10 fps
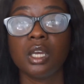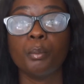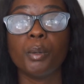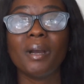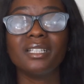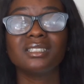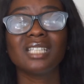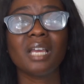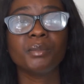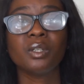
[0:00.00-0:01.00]
but by the
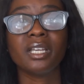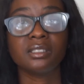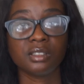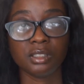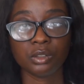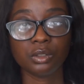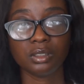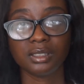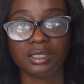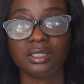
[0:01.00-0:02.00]
time you enter into the
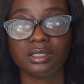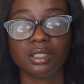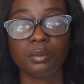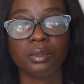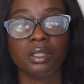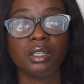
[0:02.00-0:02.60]
system,